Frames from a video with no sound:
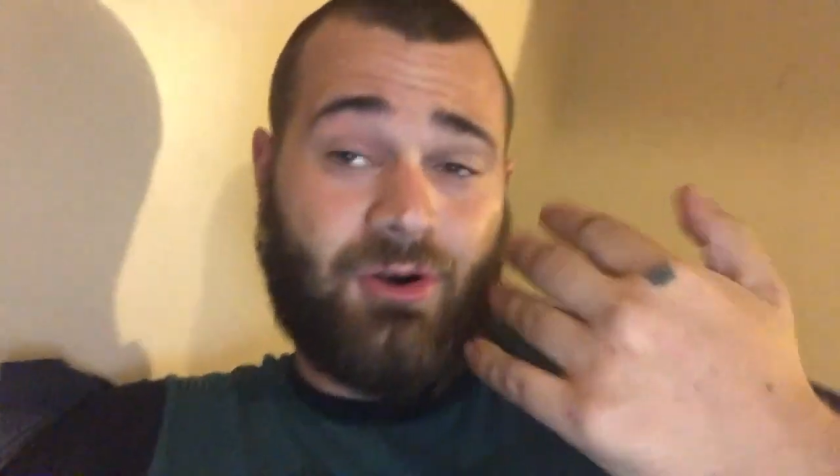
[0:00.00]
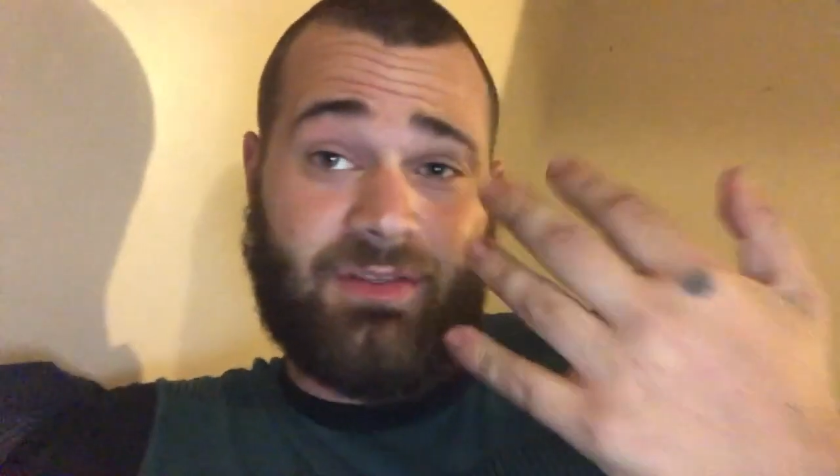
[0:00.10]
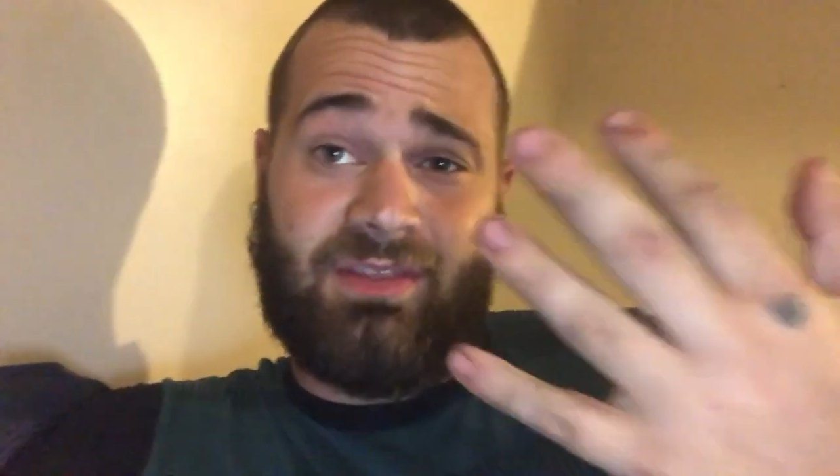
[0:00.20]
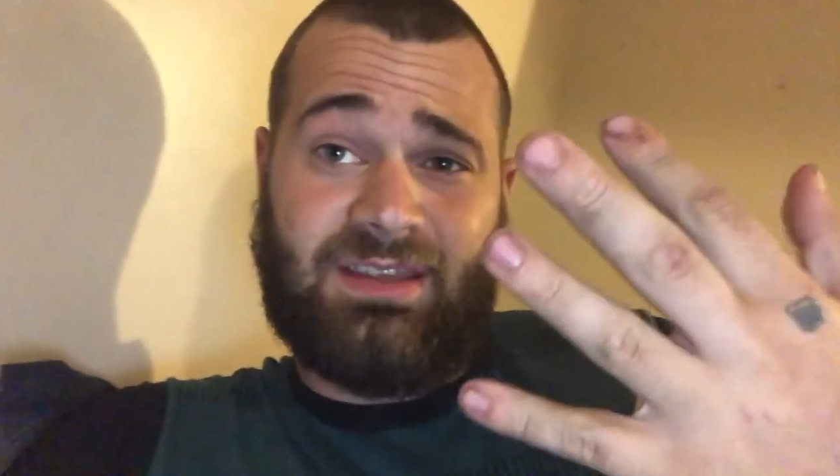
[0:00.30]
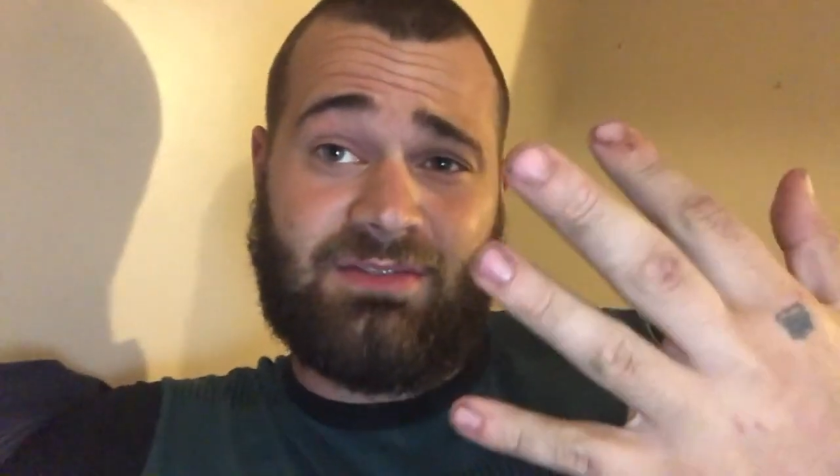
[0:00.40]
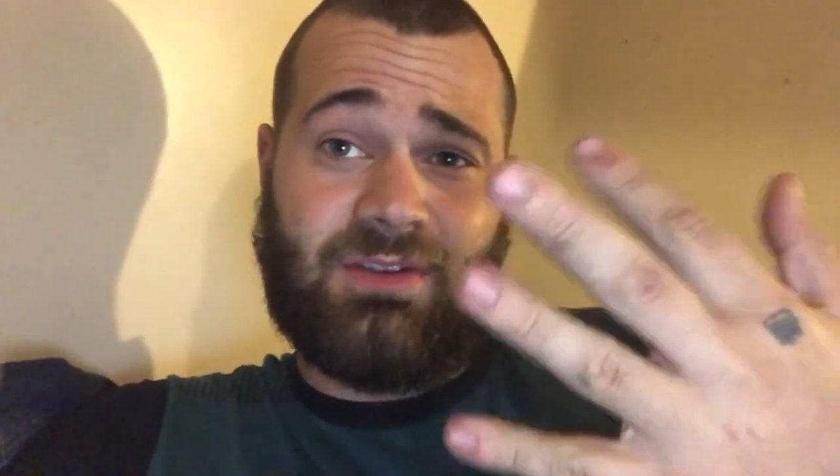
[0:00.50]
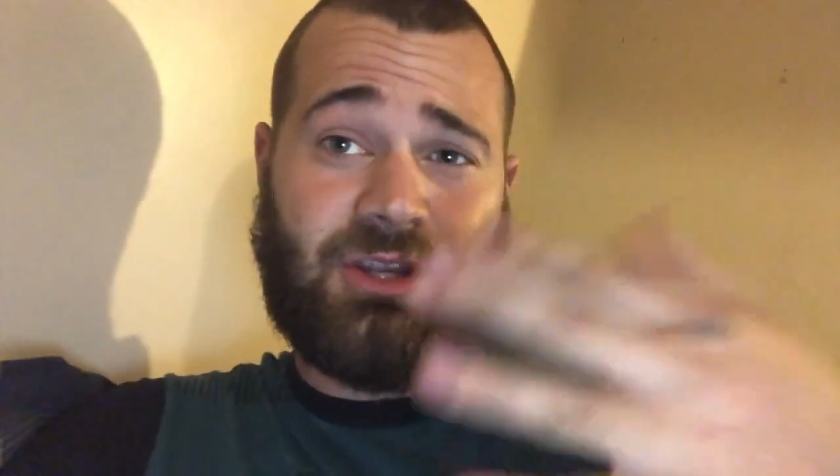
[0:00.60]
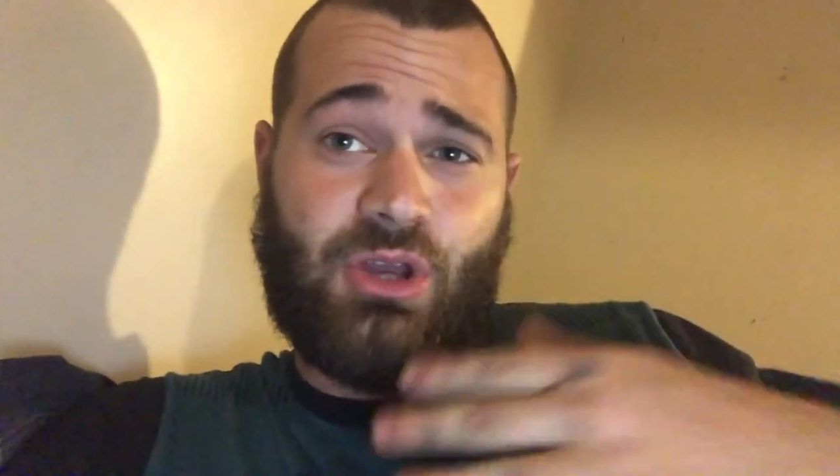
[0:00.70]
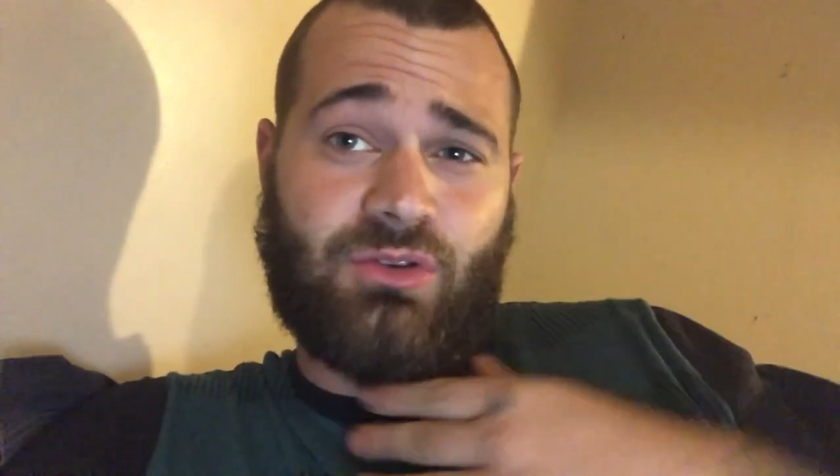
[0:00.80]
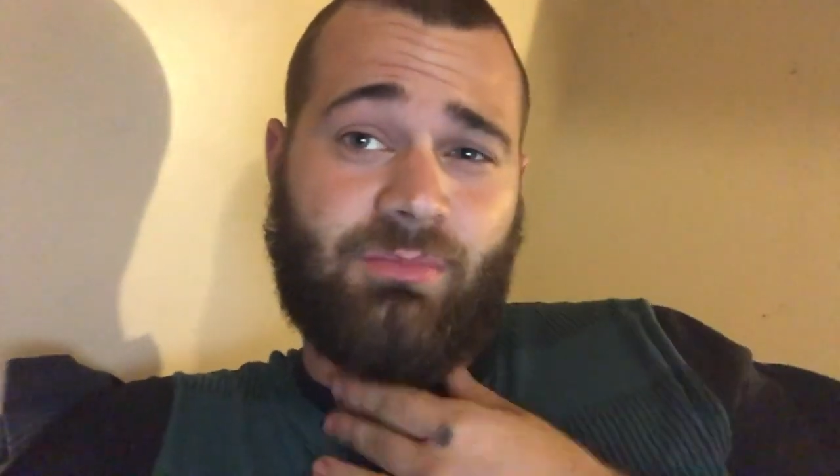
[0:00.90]
on these
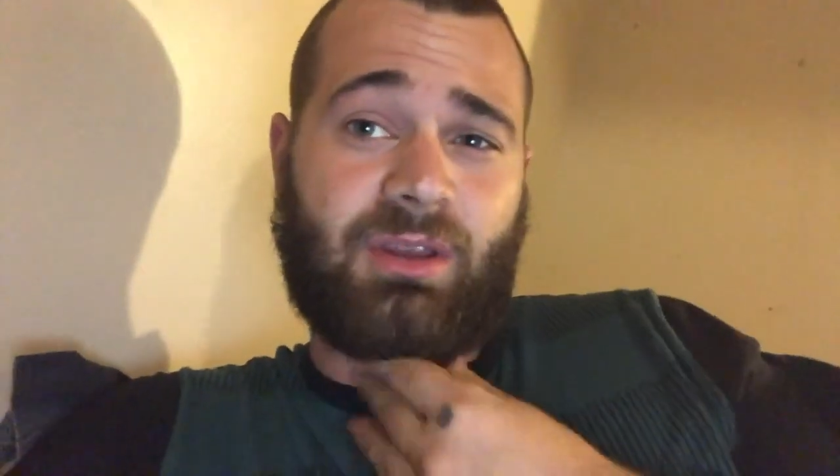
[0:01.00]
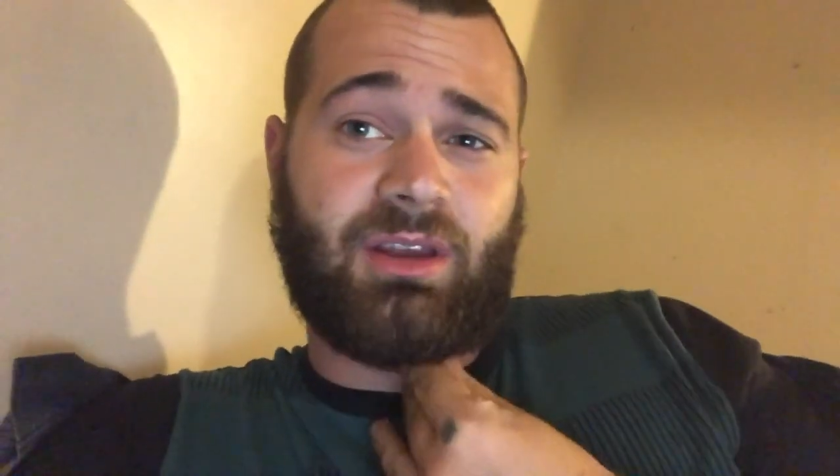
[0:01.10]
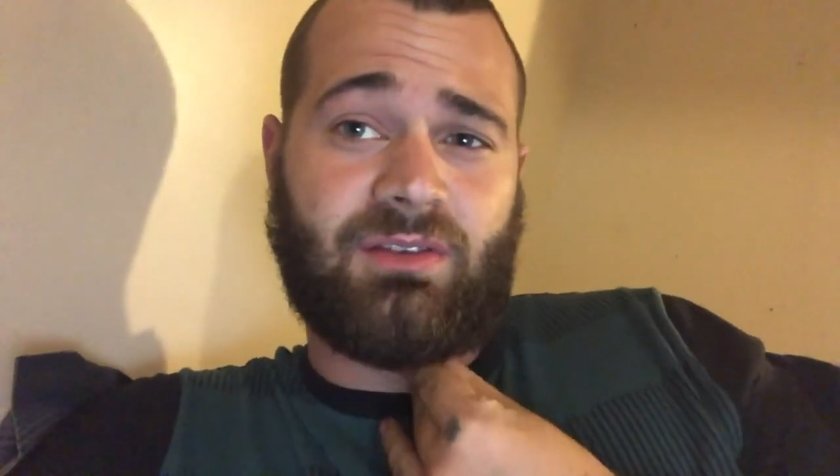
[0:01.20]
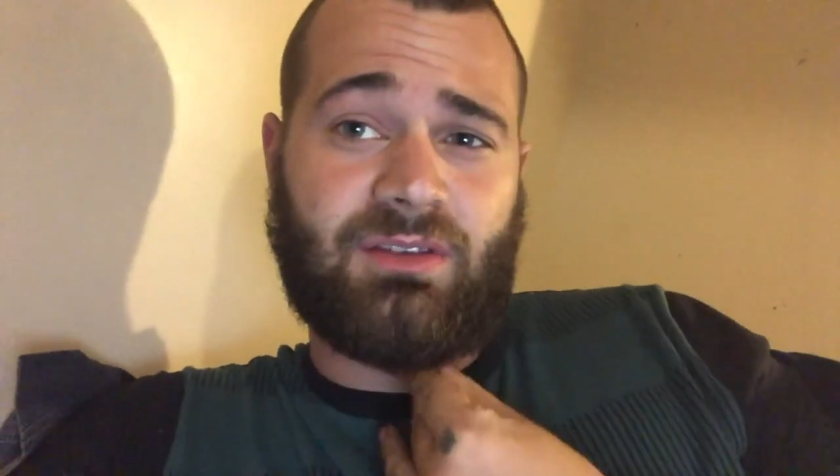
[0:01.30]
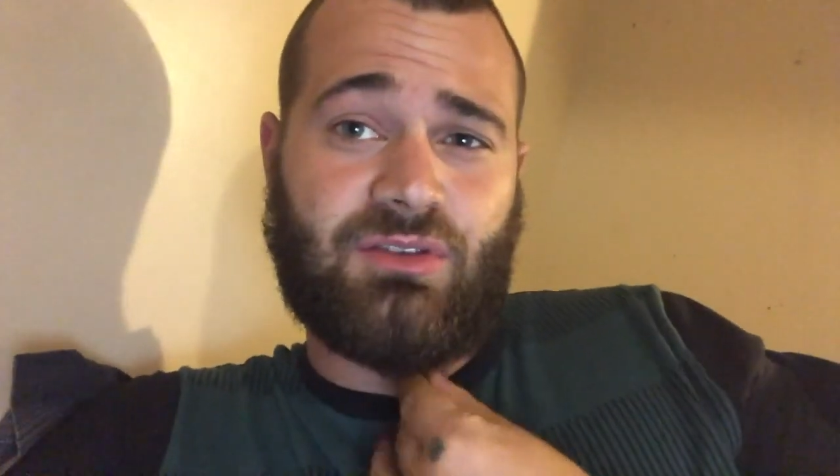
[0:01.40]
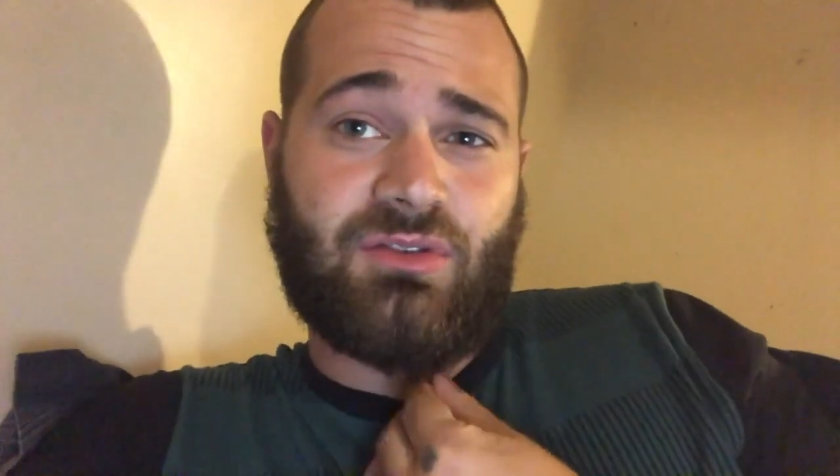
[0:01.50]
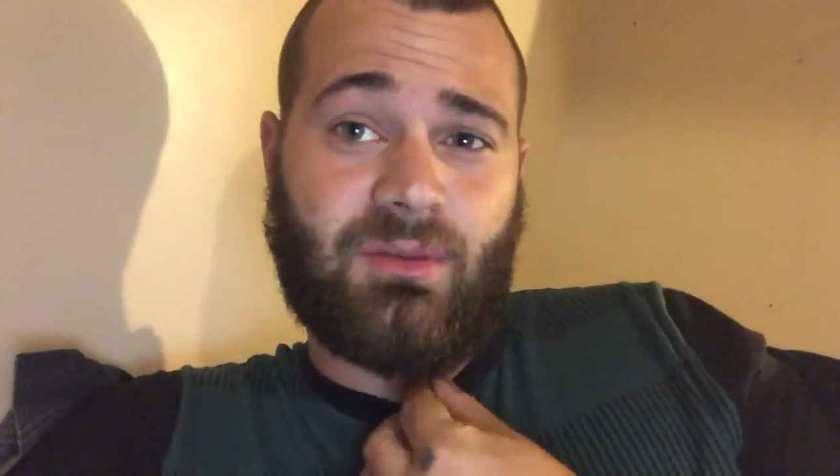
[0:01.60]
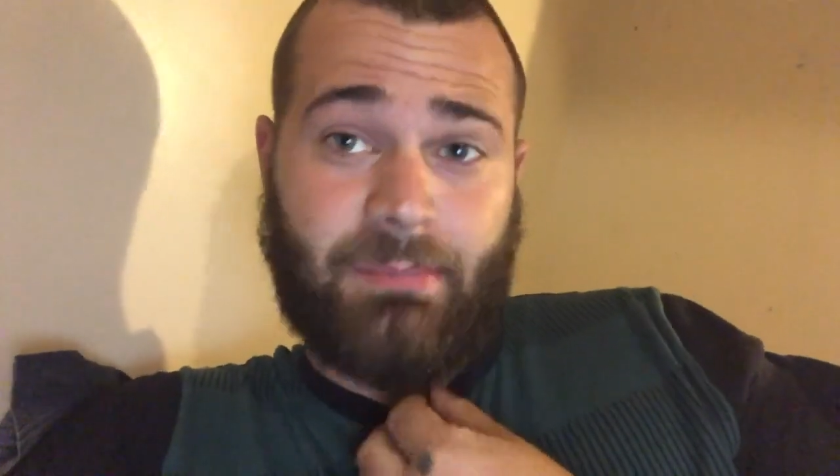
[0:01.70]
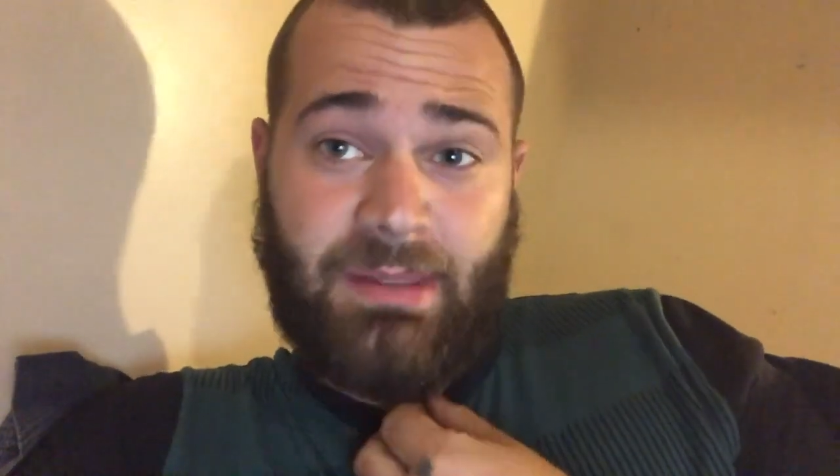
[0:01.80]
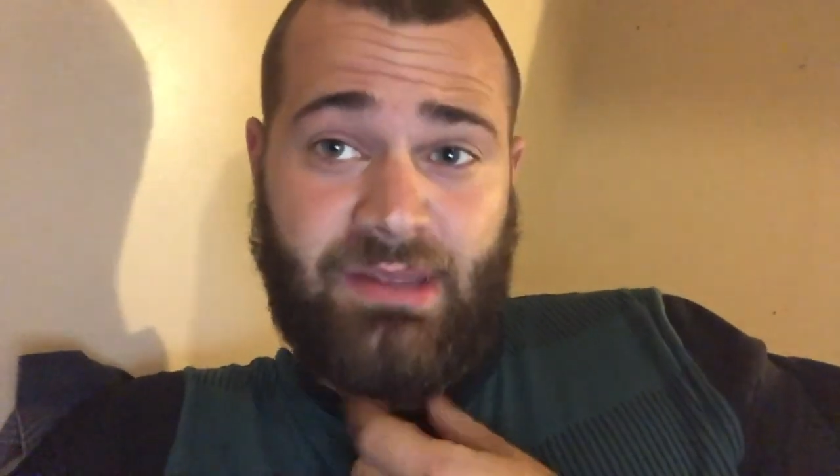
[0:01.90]
videos, because these are
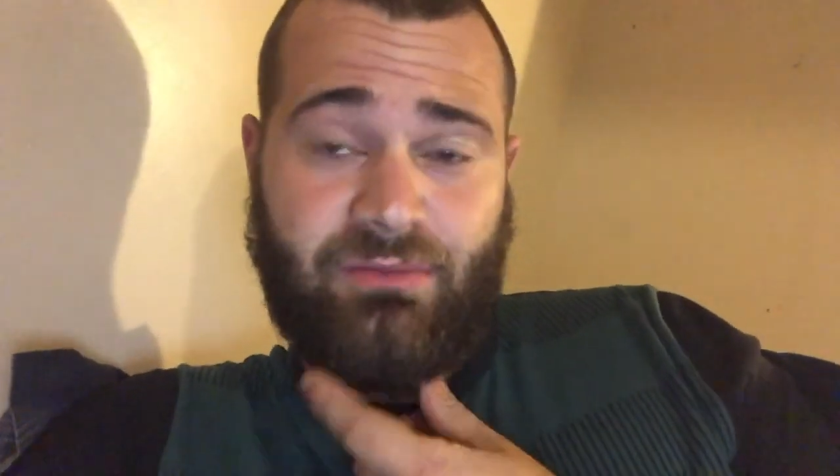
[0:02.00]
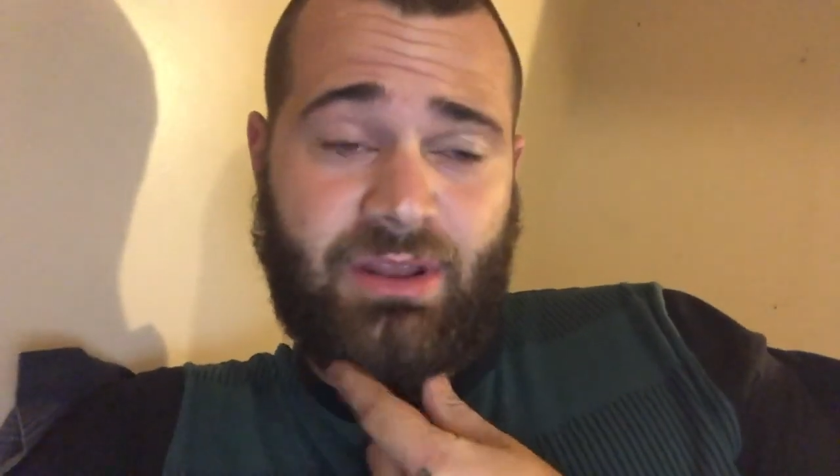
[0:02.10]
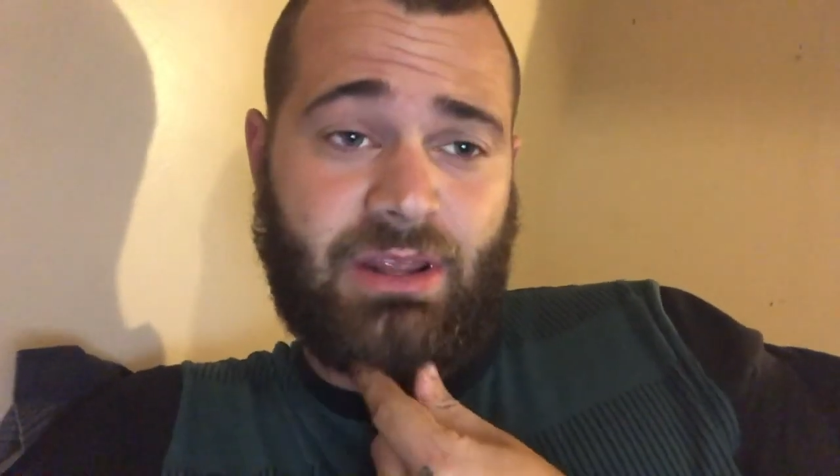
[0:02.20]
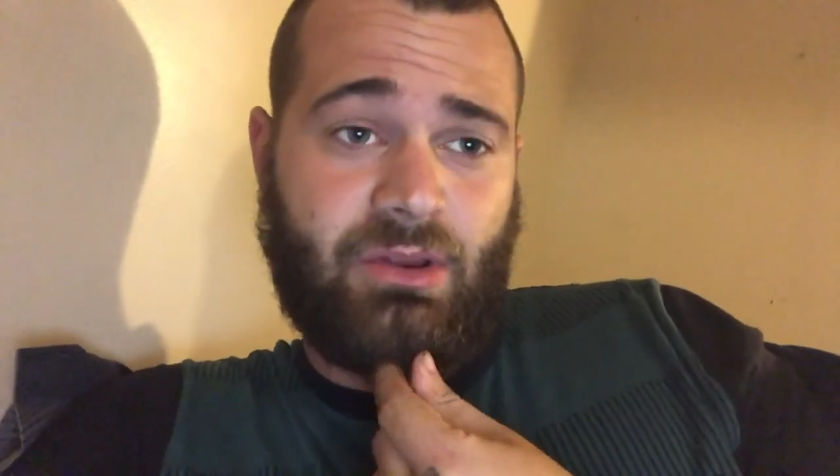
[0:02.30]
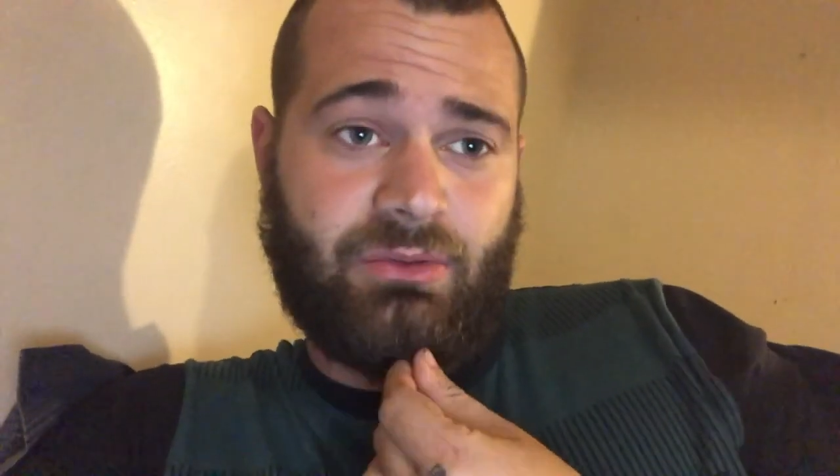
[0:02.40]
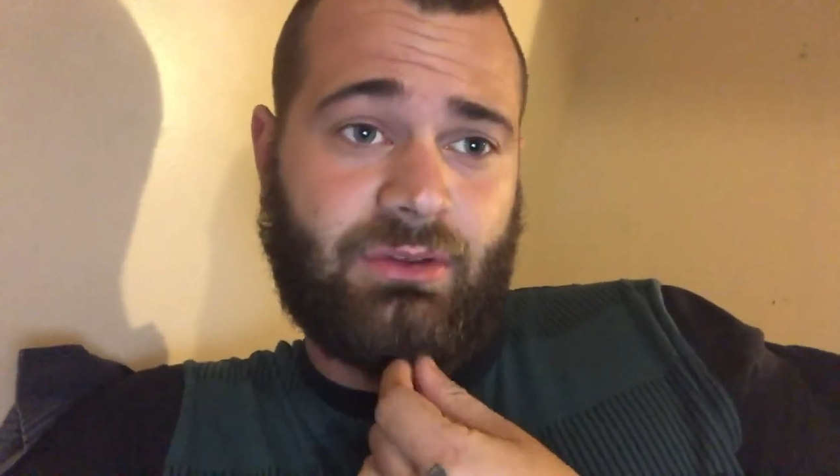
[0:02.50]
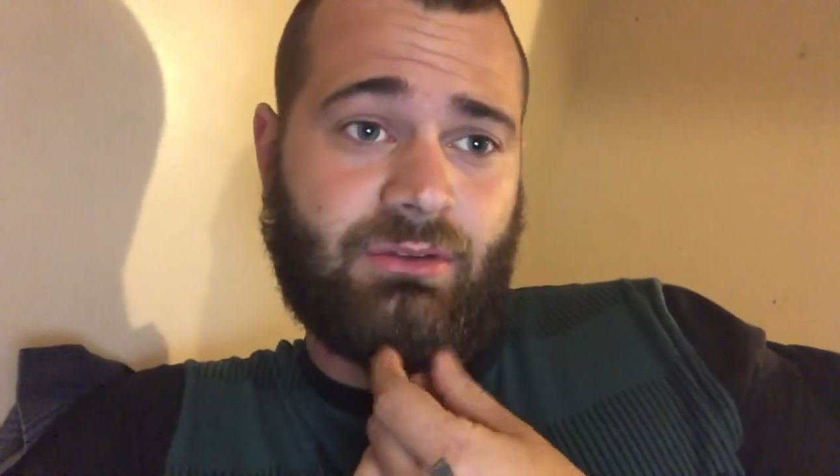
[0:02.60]
the big videos.